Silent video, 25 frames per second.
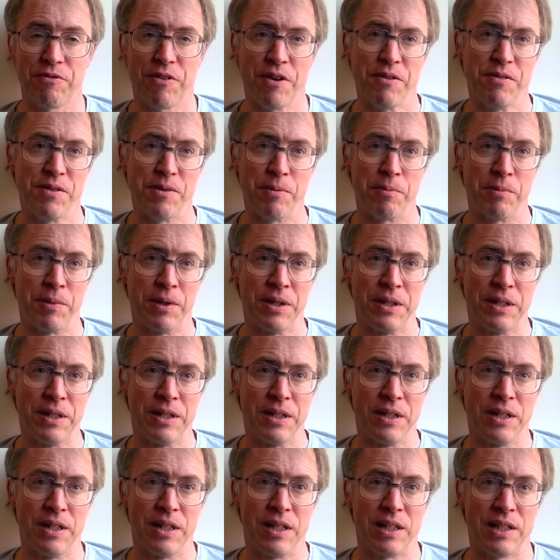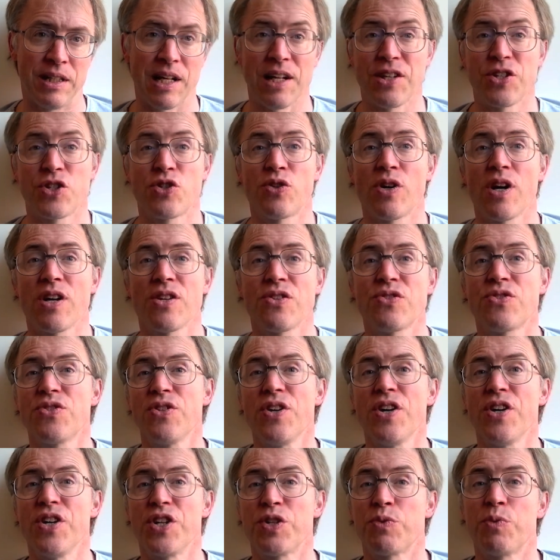phone them. Let's try a
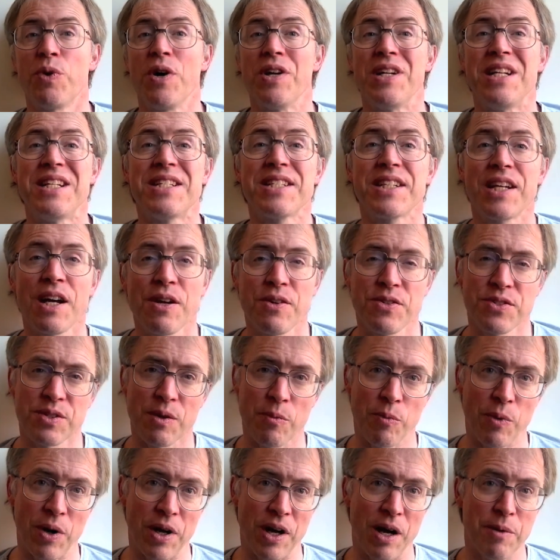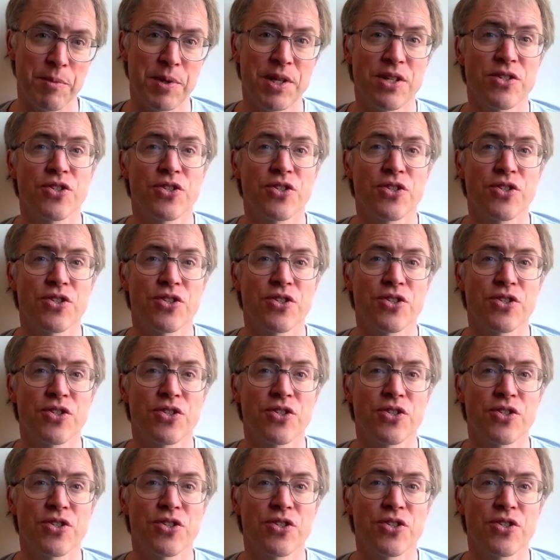search where I need to go somewhere. I'm in a